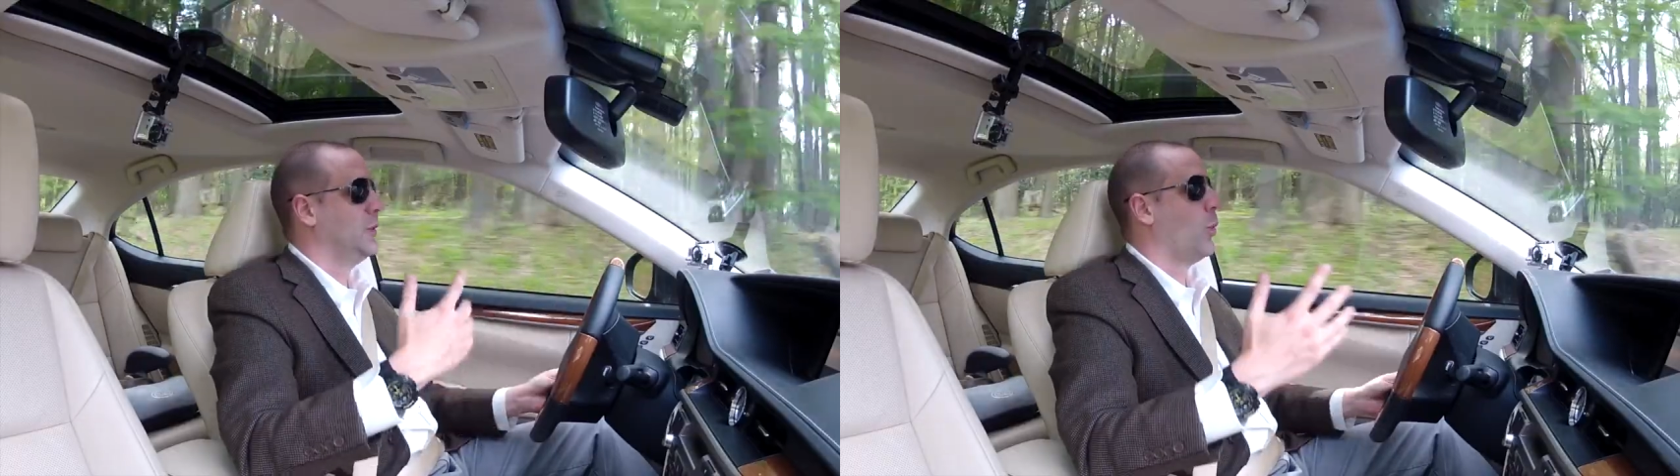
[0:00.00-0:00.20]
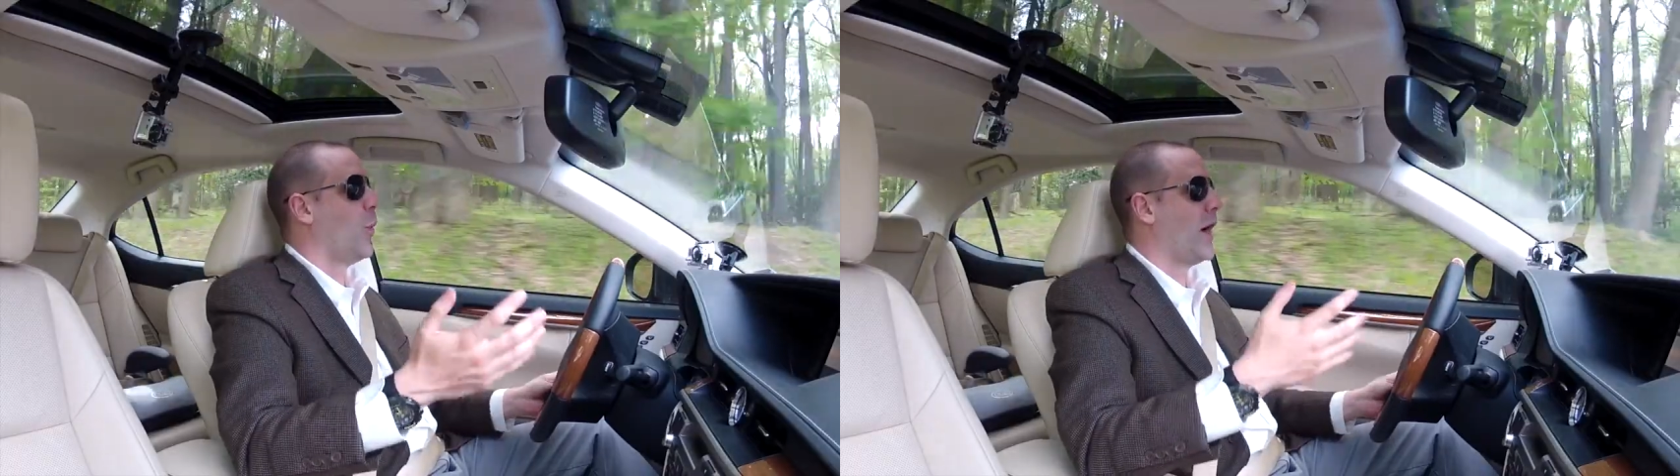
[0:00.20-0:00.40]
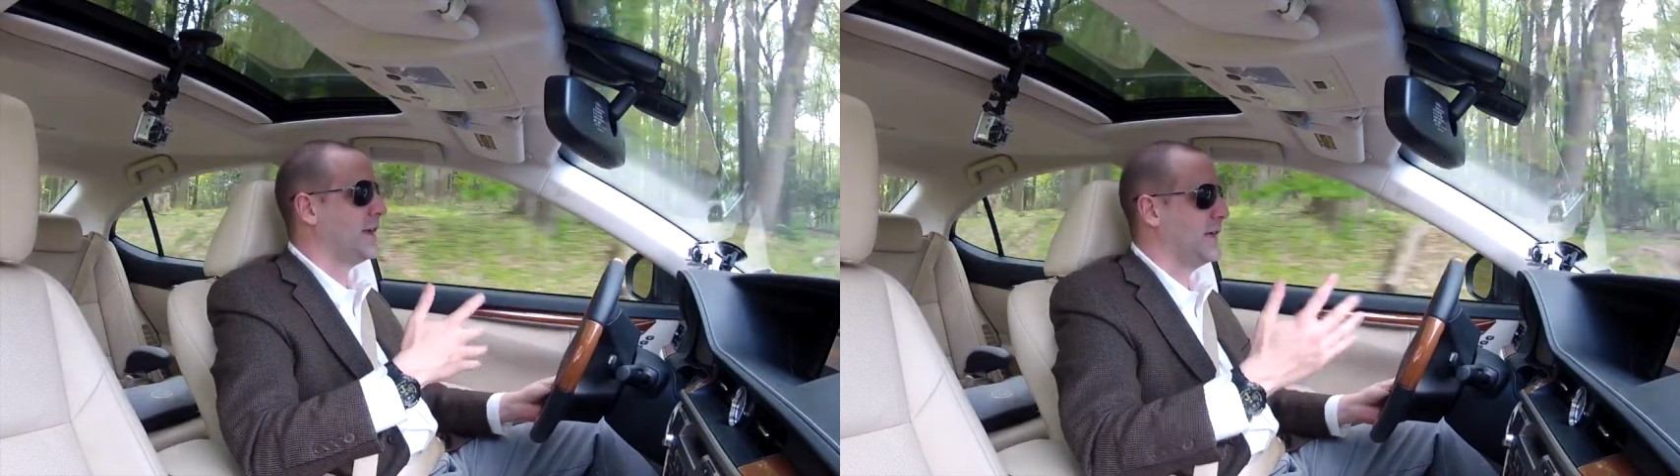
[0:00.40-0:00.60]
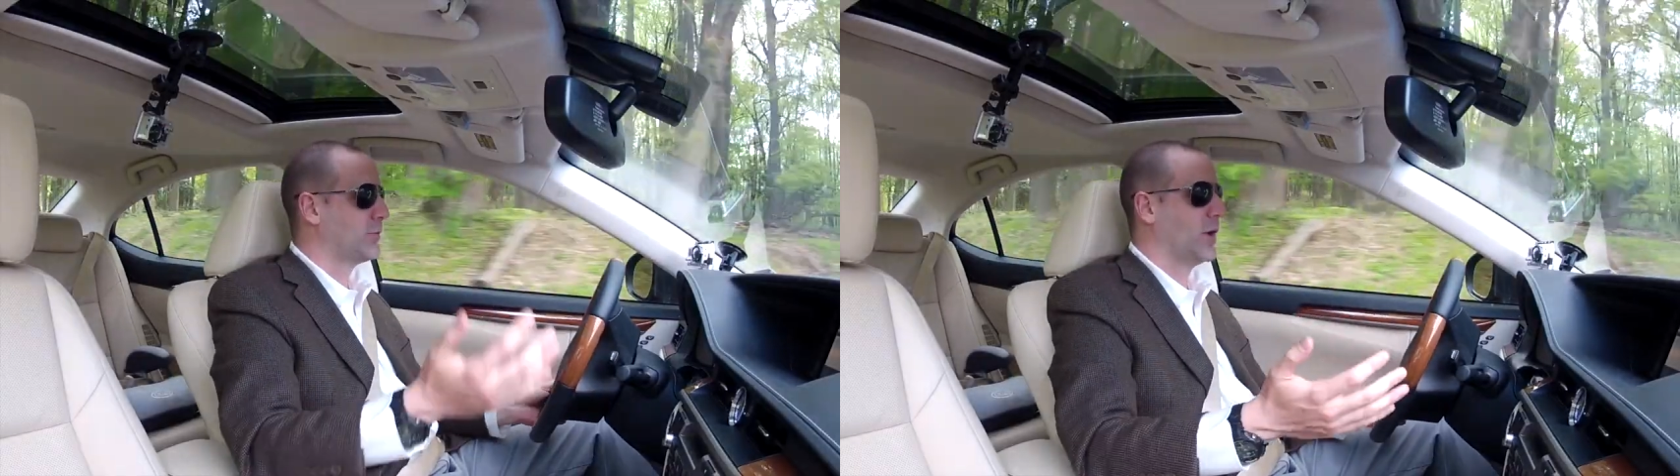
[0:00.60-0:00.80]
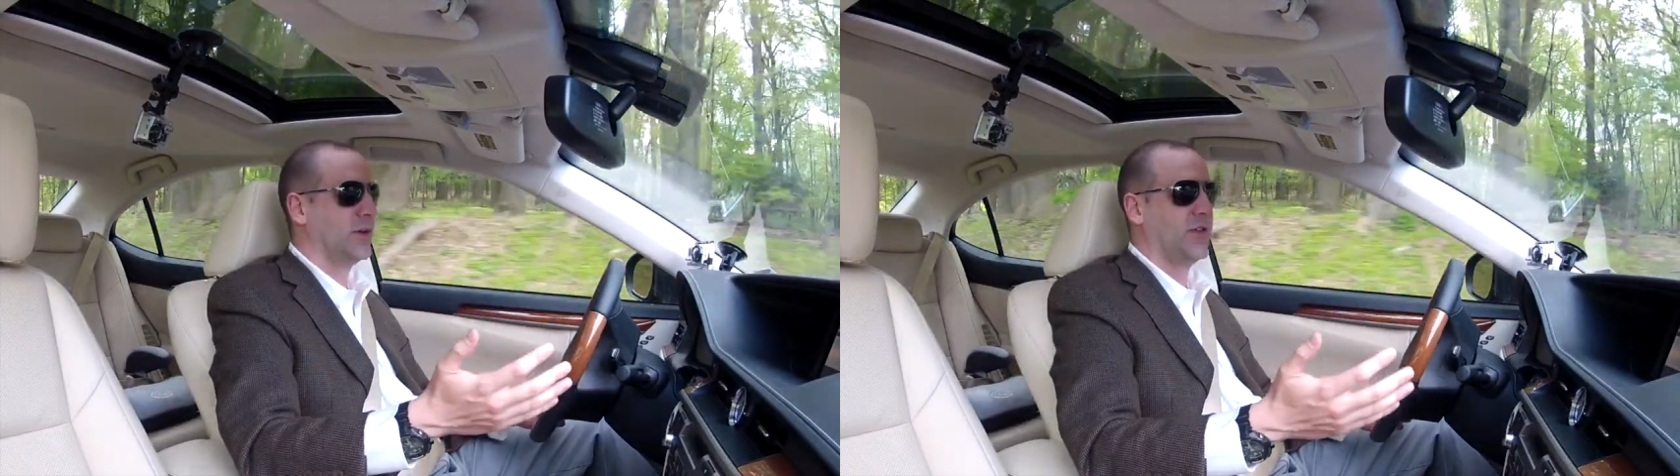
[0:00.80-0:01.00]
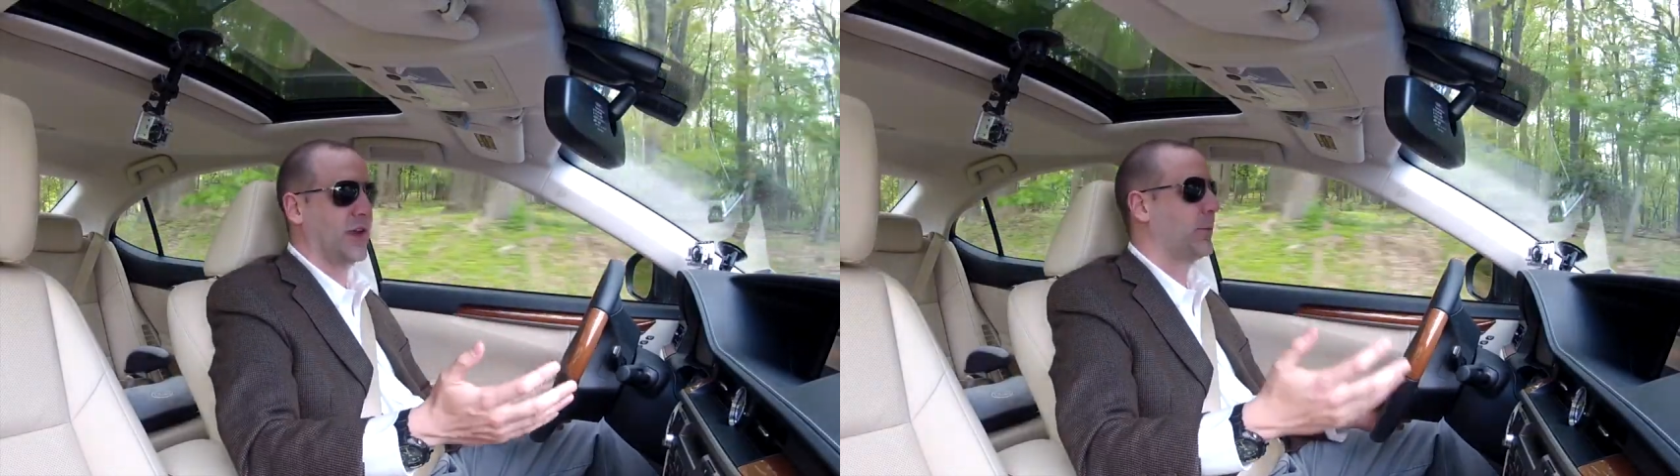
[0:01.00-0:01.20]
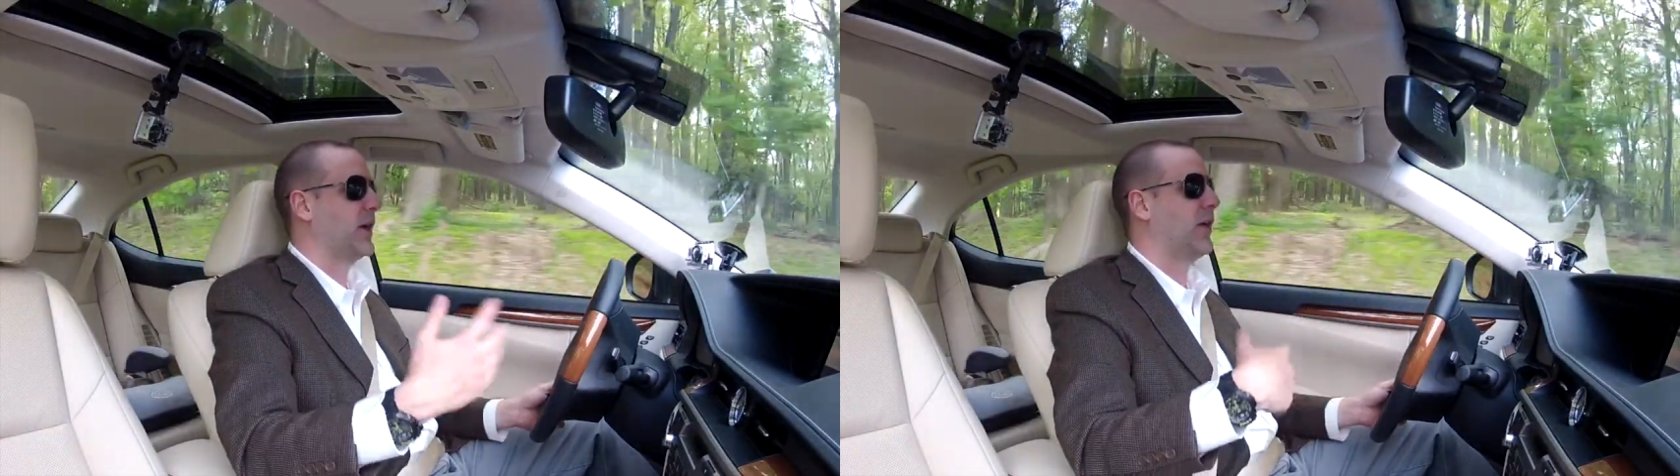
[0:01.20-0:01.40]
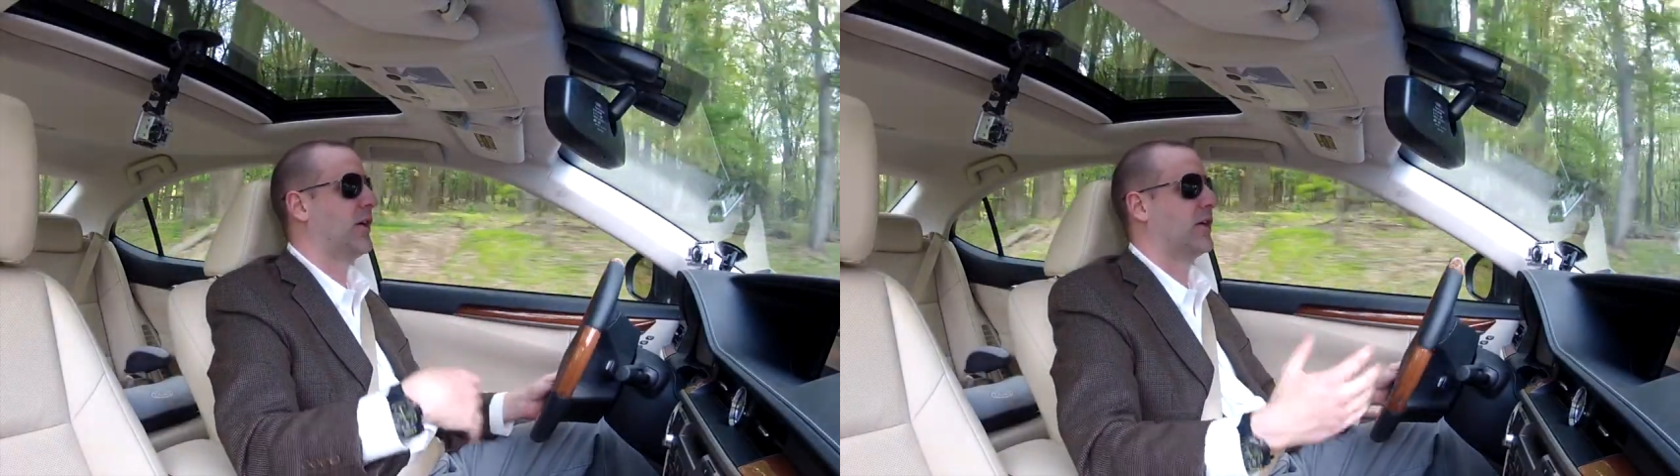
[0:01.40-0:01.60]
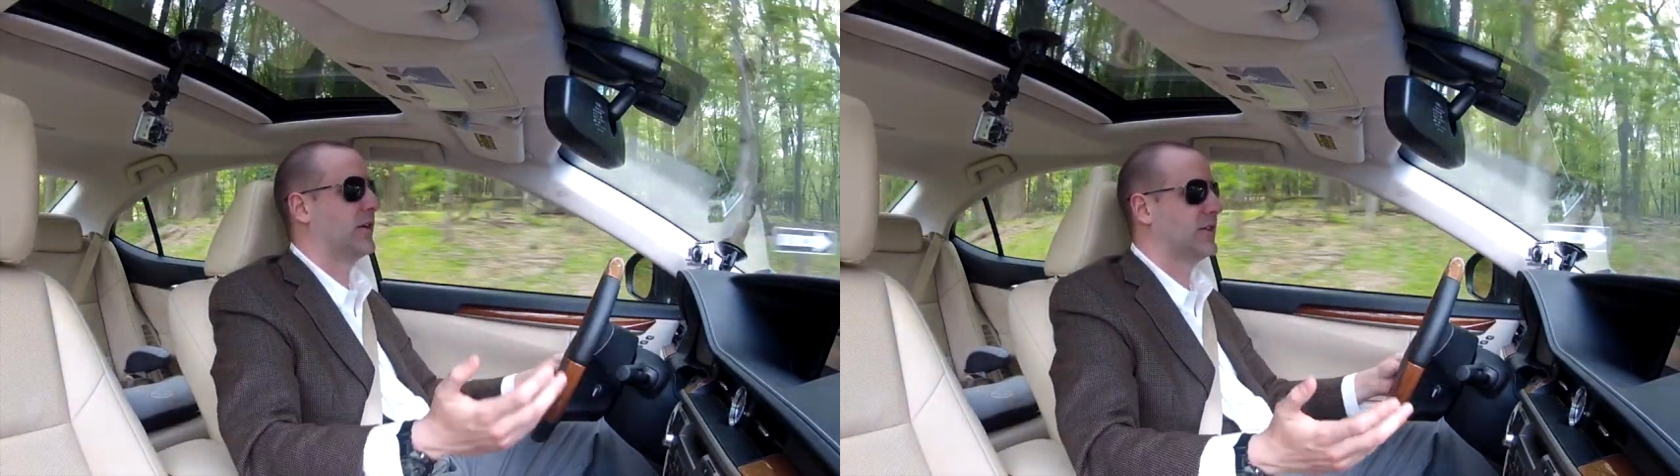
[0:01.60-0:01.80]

windy roads like we are,